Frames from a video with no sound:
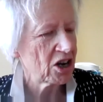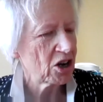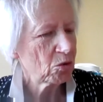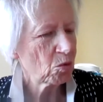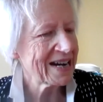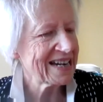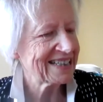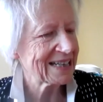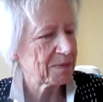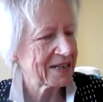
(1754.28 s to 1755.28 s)
We
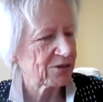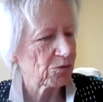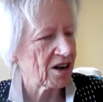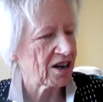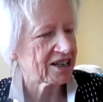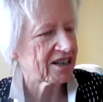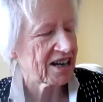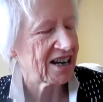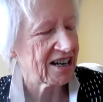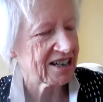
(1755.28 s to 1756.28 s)
did a piece of work
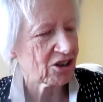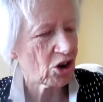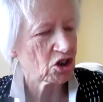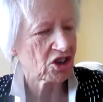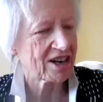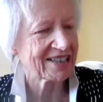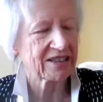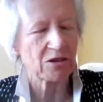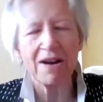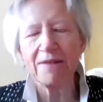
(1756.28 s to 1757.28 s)
contrasting
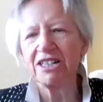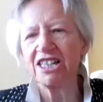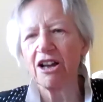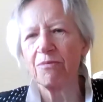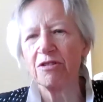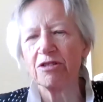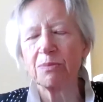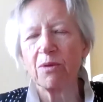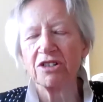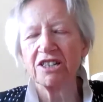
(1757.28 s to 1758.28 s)
the way in which the government
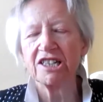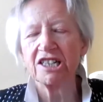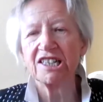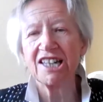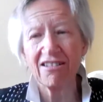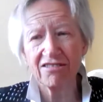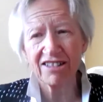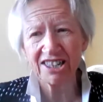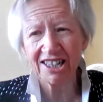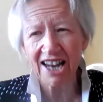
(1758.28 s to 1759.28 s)
responded to
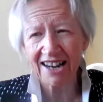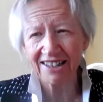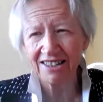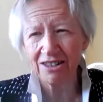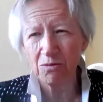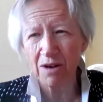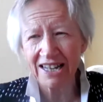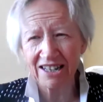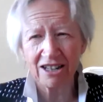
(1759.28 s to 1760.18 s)
terrorist attacks in the wake